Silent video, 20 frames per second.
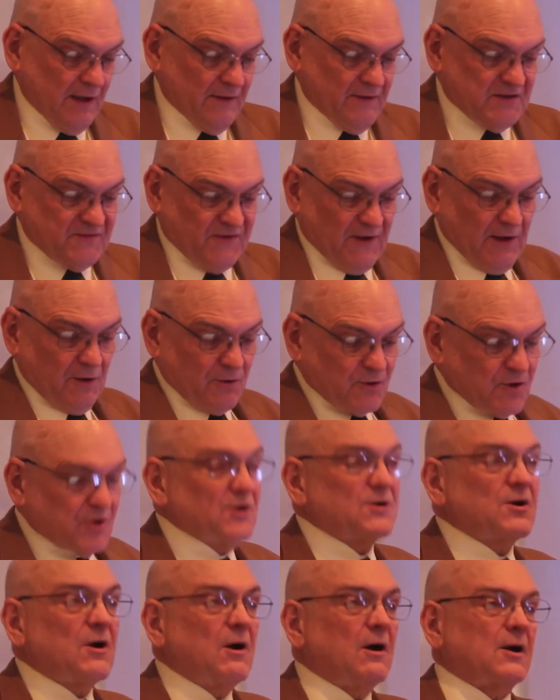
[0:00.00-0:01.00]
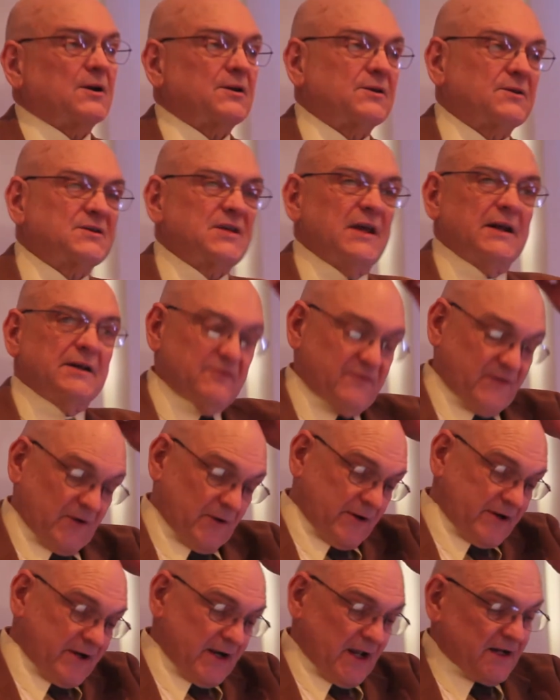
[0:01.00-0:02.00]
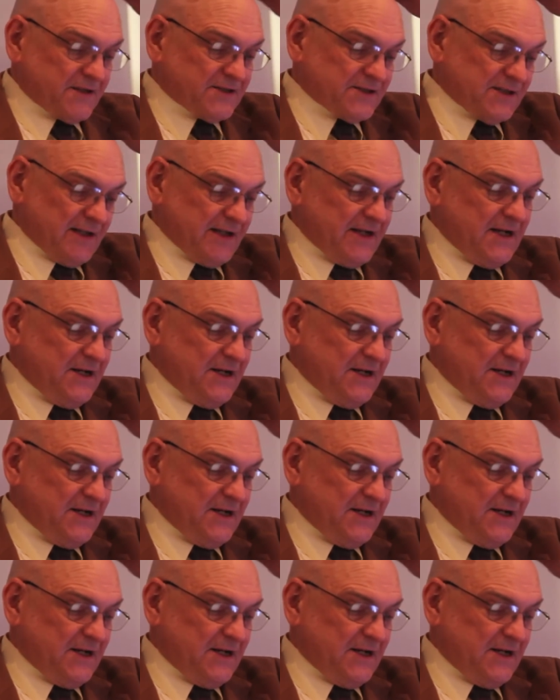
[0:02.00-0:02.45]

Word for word: This fellow Goodhart said it very nicely.